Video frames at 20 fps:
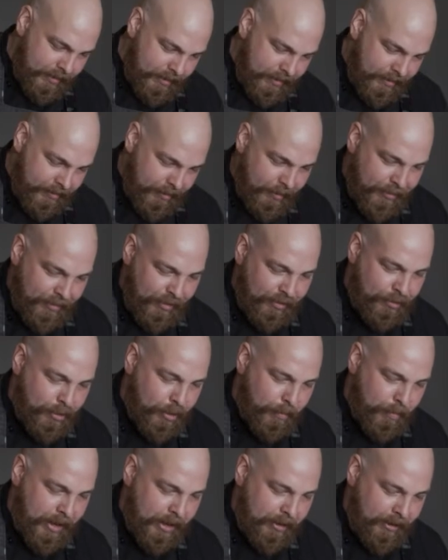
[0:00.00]
So once you
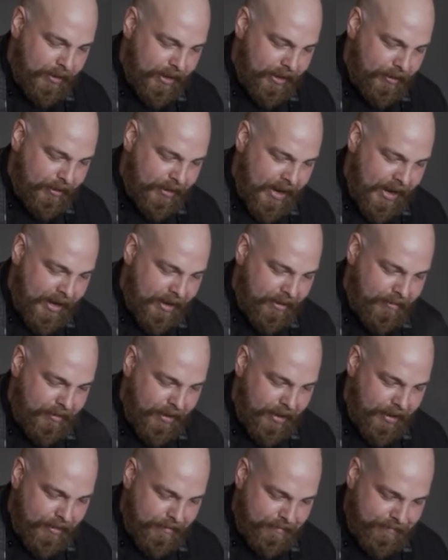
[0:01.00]
scoop it out, it'll kind
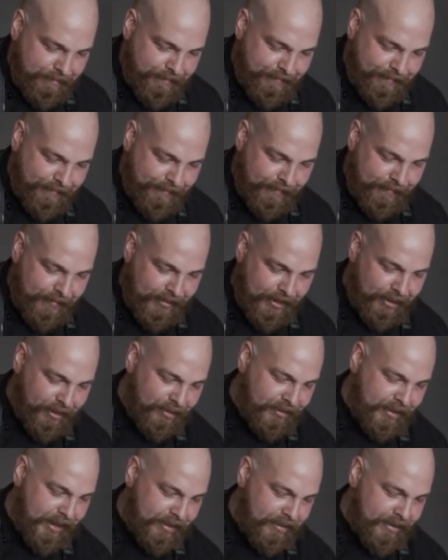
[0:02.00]
of, you'll
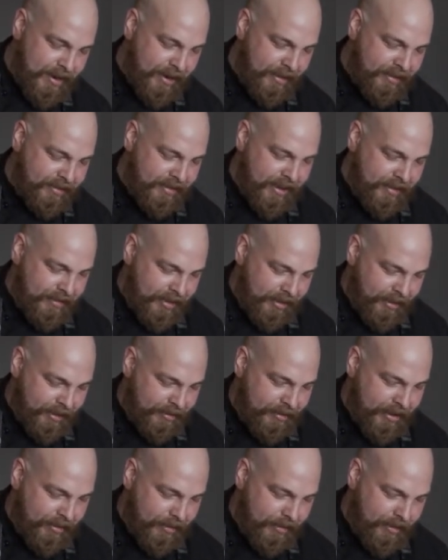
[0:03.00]
see it's not as thin as it
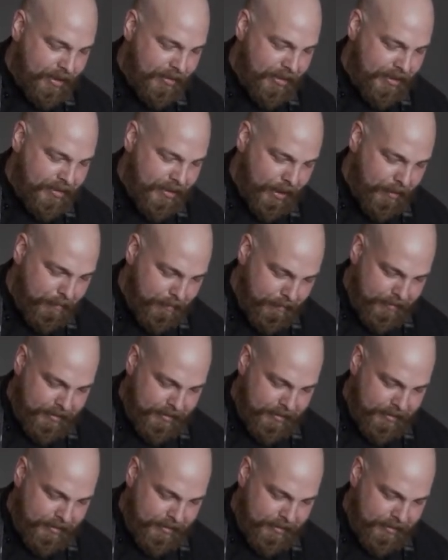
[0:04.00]
looks on the top.